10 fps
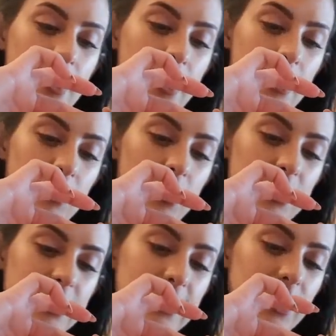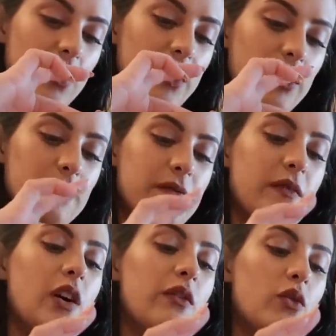I'm going to stick it on there
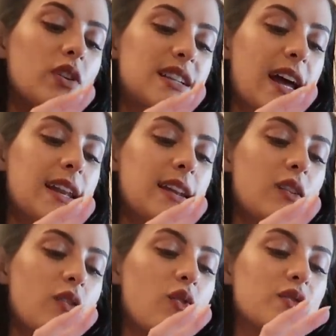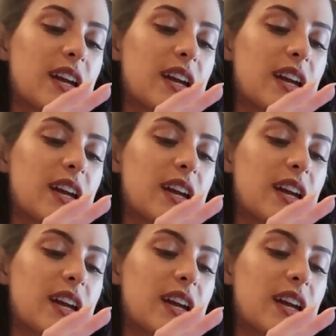for 10 whole